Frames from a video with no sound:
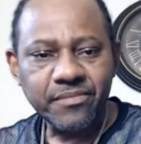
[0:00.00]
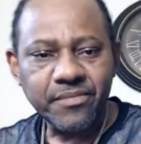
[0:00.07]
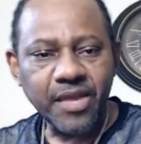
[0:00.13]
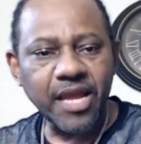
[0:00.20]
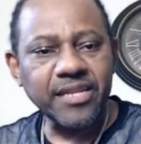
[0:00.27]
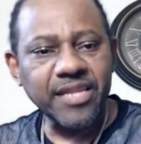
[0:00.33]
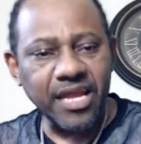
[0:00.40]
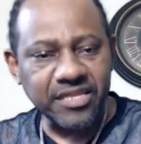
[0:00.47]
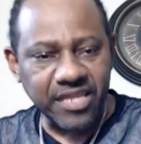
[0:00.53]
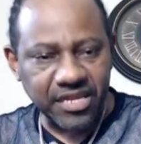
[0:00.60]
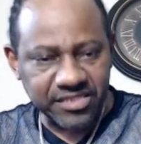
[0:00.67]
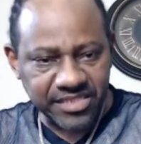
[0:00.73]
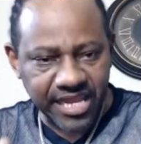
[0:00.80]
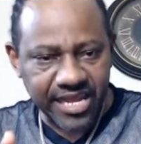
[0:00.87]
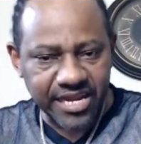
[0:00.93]
And that
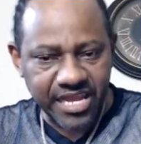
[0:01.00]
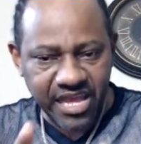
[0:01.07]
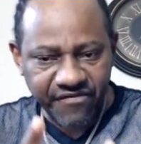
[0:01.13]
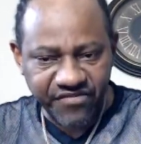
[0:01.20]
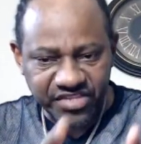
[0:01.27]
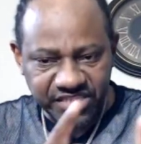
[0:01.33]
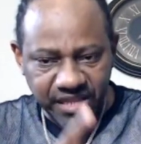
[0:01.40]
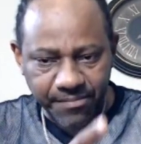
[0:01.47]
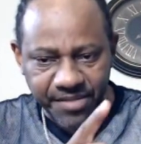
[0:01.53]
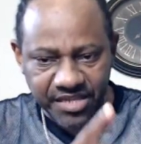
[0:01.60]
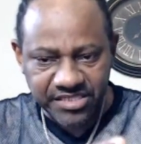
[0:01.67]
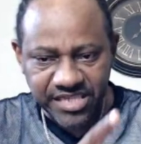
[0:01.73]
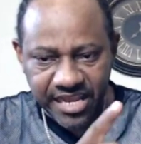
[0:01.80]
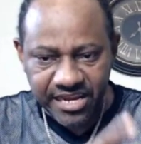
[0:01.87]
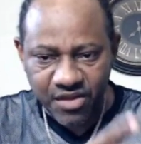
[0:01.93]
style, you have to stop that
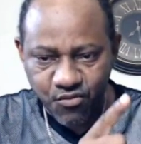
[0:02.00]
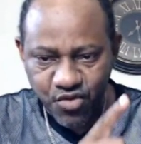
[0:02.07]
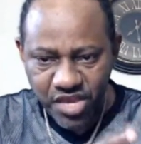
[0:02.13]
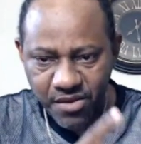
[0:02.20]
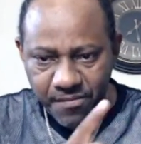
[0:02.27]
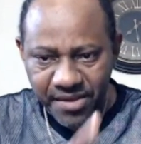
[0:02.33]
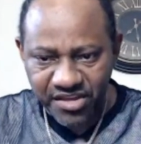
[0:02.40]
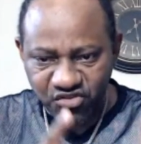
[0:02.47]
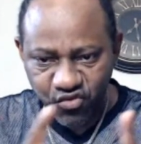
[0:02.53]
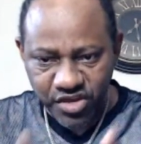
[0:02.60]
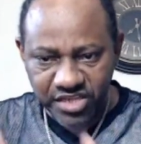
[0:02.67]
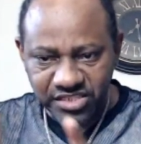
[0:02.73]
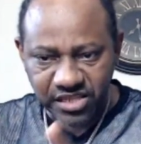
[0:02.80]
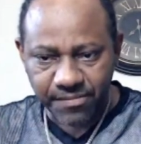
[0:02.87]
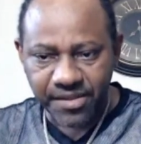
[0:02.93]
style. We make sure you
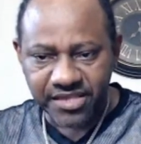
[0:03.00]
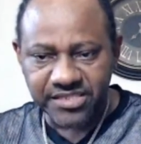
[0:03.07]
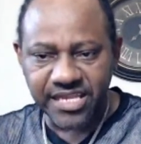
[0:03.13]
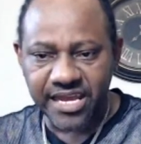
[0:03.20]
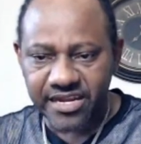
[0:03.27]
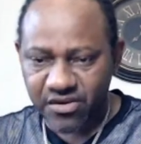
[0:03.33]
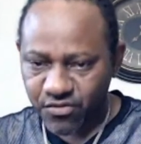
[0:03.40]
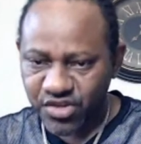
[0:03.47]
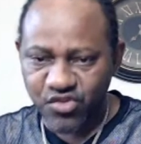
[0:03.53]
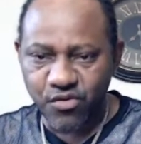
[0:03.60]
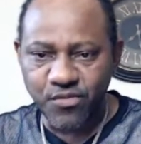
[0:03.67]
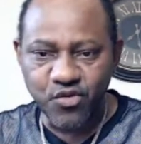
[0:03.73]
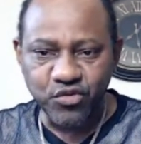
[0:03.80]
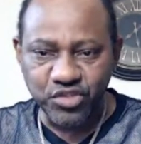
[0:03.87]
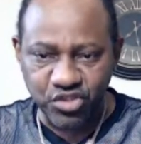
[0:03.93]
stop that style. We do
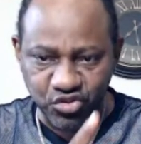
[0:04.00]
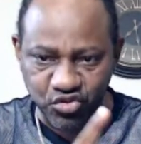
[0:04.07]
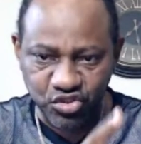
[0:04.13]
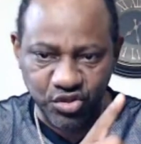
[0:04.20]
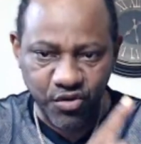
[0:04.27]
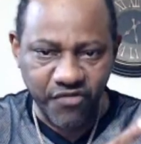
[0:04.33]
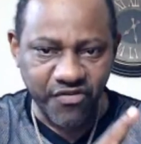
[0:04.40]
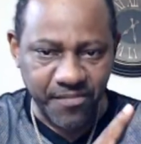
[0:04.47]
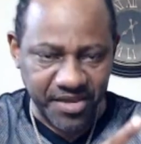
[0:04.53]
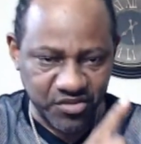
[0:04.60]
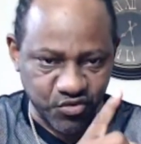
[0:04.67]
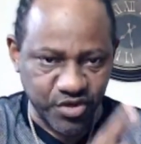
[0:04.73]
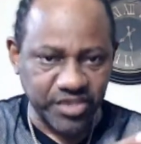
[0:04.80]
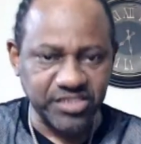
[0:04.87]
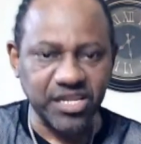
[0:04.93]
music too, so we have to make sure
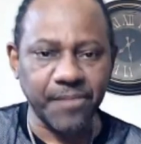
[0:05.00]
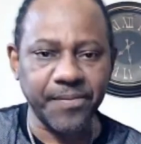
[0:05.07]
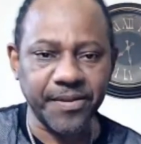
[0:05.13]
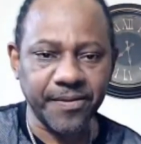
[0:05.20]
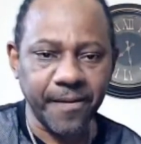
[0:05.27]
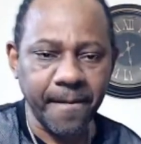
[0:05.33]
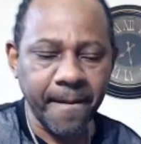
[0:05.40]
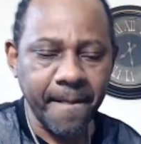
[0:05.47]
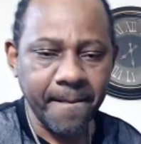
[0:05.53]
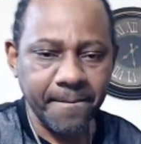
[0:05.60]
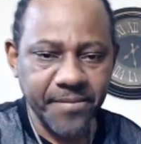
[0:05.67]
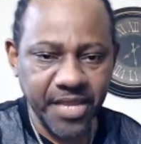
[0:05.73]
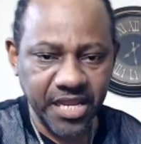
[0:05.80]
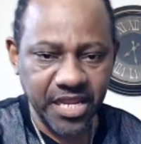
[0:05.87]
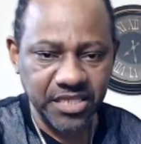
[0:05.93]
you stop it.
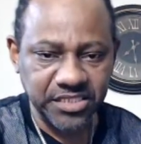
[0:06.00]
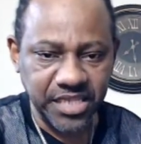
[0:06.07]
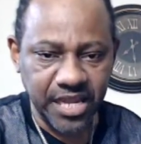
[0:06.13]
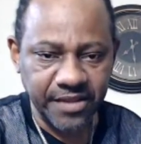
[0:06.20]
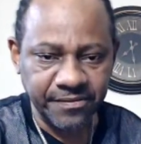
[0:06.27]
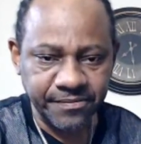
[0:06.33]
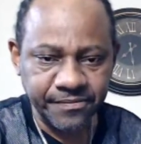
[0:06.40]
You understand?